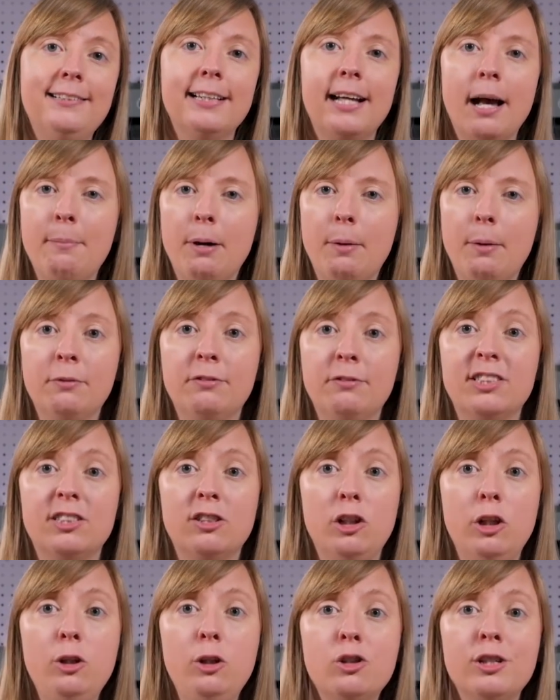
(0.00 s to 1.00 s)
to come up with a
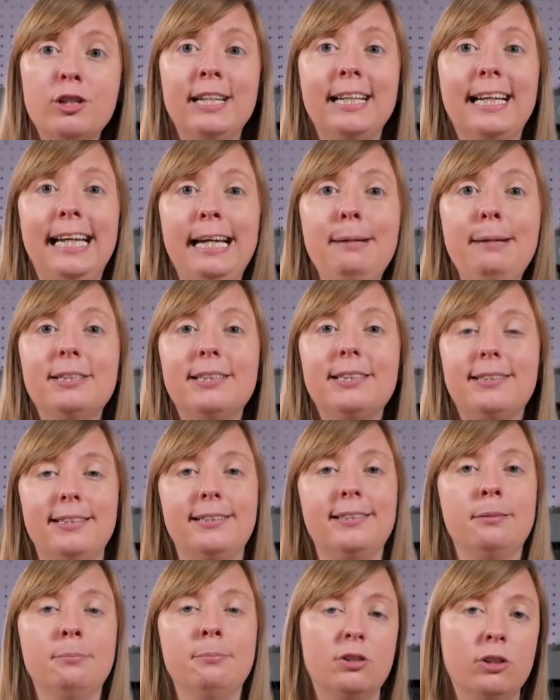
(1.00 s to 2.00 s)
solution that keeps the
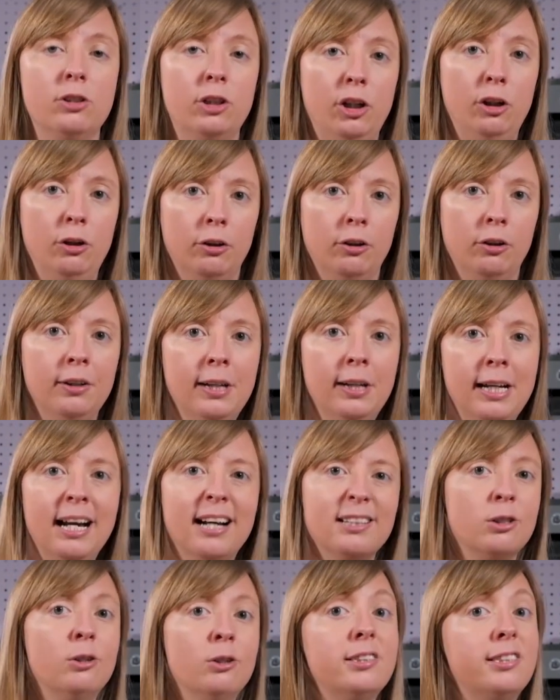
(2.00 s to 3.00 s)
system secure,
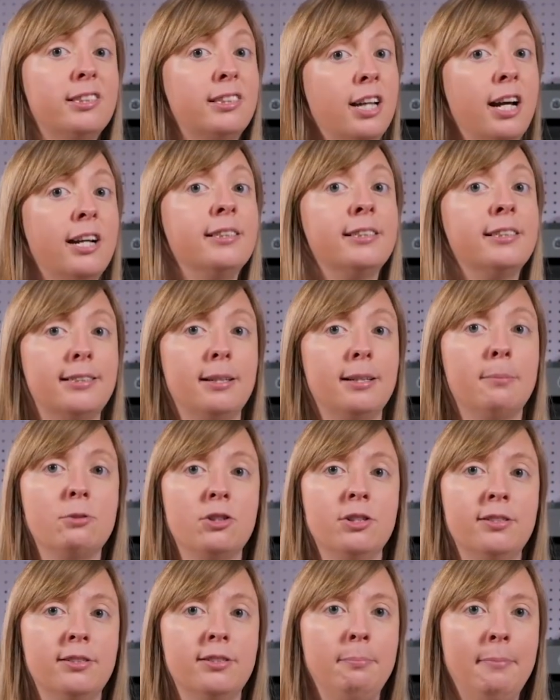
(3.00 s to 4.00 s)
as long as certain
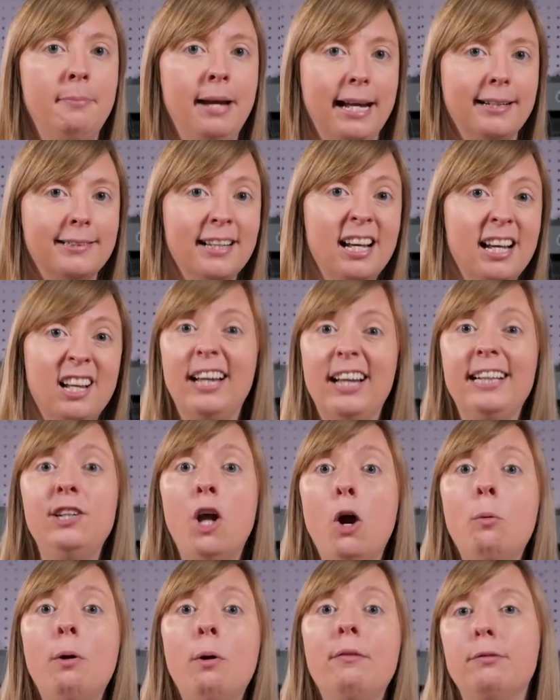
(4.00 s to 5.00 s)
assumptions are met, like
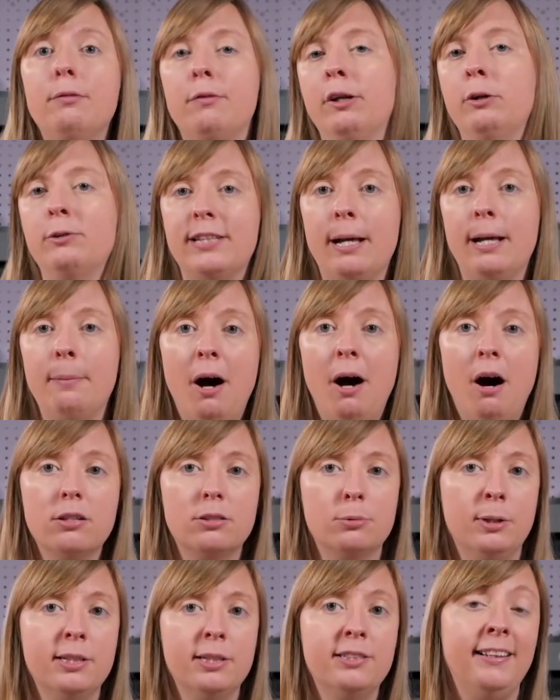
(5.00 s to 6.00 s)
no one reveals their
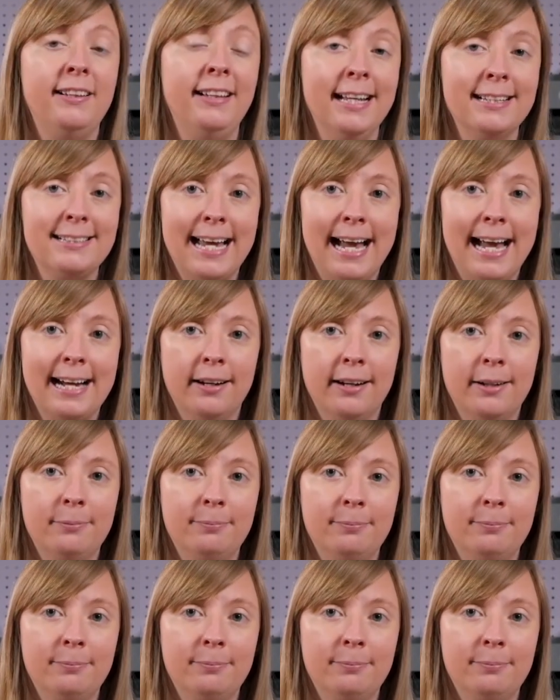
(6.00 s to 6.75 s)
password to the attacker.